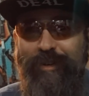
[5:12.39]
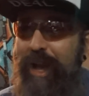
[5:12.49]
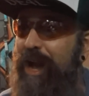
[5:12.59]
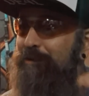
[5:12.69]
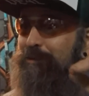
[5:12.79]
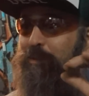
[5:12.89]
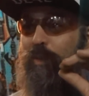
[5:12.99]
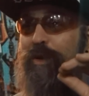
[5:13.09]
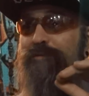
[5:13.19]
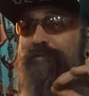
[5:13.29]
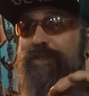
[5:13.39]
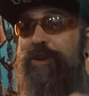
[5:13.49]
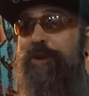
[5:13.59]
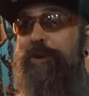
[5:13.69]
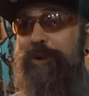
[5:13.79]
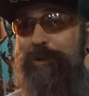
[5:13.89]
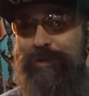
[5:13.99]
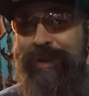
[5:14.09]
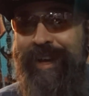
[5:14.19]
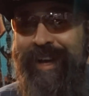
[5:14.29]
I
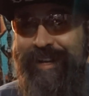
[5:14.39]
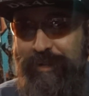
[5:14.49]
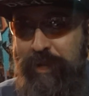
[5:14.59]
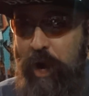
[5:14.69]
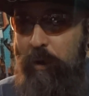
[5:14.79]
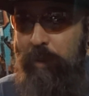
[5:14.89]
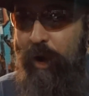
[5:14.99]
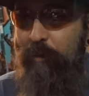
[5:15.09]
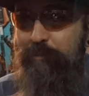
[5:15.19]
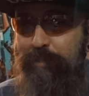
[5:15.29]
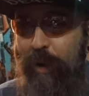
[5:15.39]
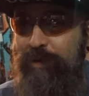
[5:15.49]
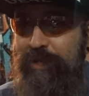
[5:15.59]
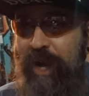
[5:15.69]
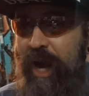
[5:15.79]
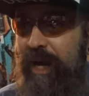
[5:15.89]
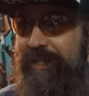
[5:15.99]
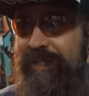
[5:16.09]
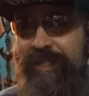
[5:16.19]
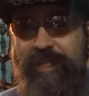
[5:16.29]
refuse to tear apart both
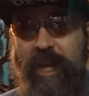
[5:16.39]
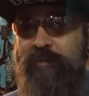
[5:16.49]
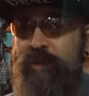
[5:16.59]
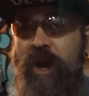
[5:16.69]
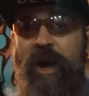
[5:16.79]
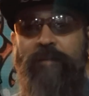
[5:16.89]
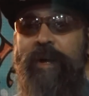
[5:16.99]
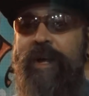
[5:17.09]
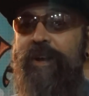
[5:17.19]
sides at the same time.